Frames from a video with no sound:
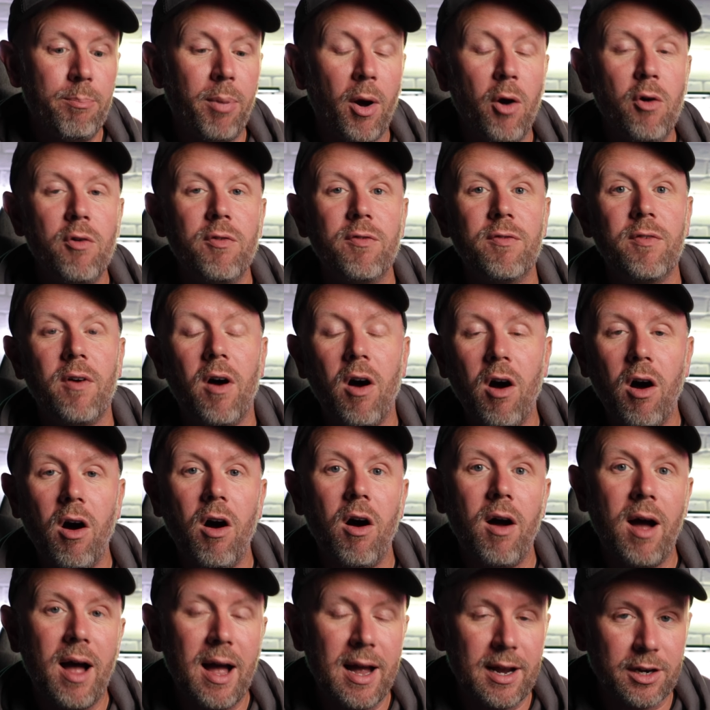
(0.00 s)
Both
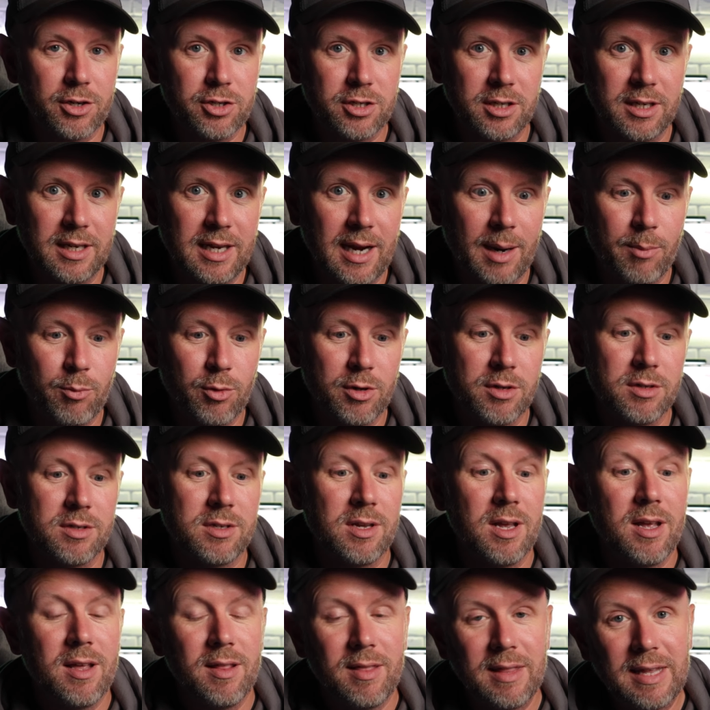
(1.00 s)
are action cameras.